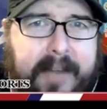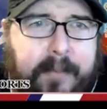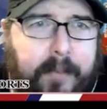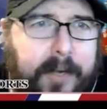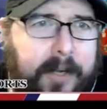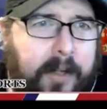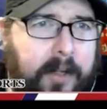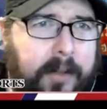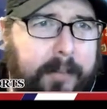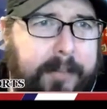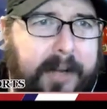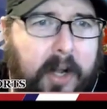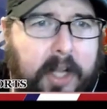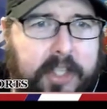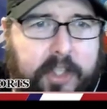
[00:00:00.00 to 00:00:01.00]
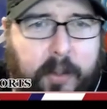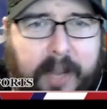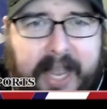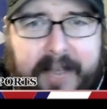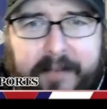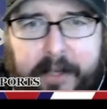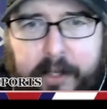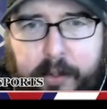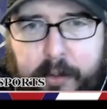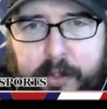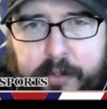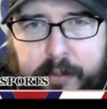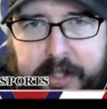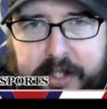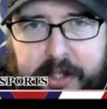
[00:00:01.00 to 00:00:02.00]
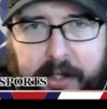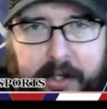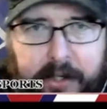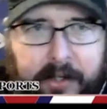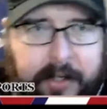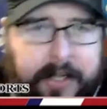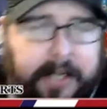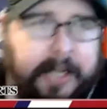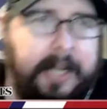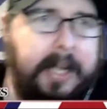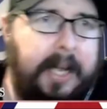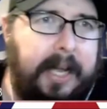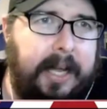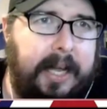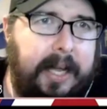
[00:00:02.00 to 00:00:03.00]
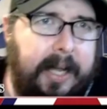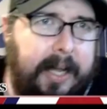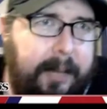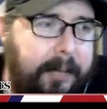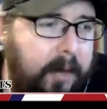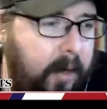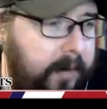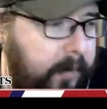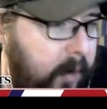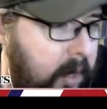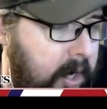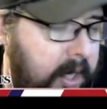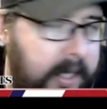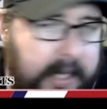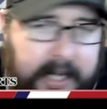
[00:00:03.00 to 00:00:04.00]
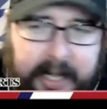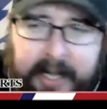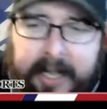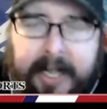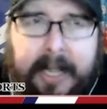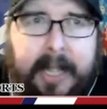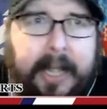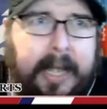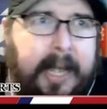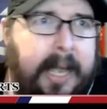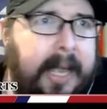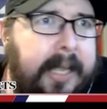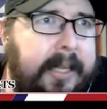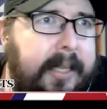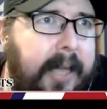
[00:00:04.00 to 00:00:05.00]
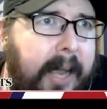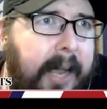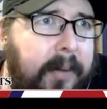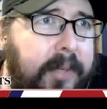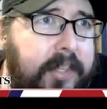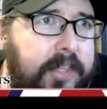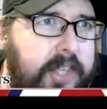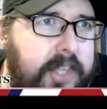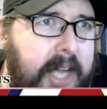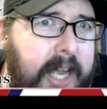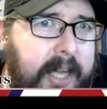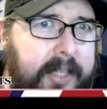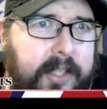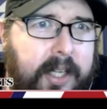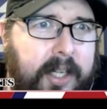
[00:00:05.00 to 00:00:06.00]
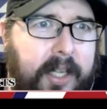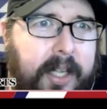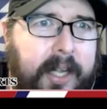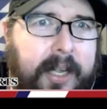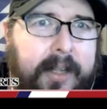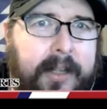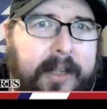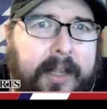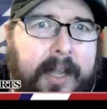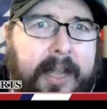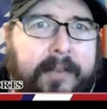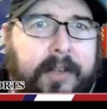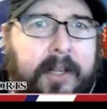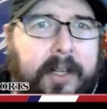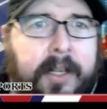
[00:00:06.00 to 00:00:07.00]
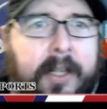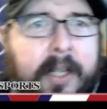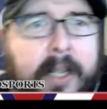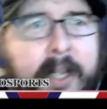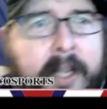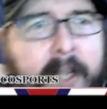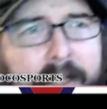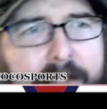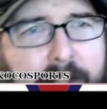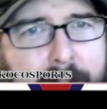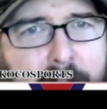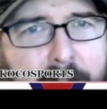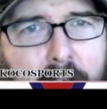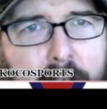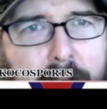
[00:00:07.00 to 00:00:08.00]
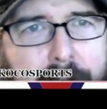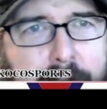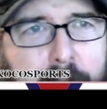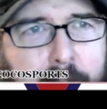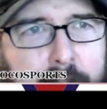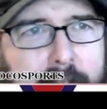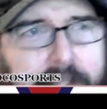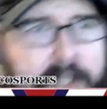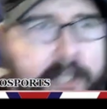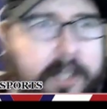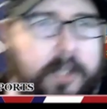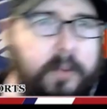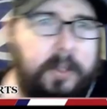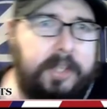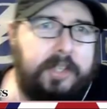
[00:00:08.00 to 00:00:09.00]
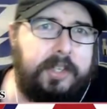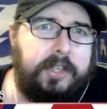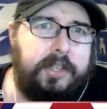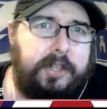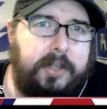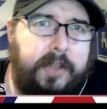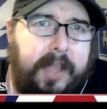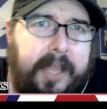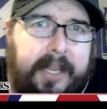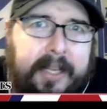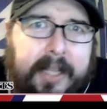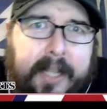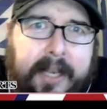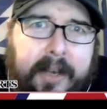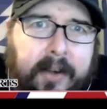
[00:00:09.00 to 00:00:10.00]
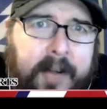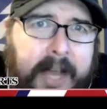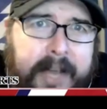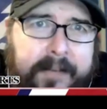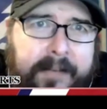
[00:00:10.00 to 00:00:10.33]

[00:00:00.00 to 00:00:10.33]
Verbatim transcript: Riddle, but also have a huge return. Um, overall, I, I, I was shocked. Oh, I I have a uh, some younger viewers in the Twitch thing, and they're not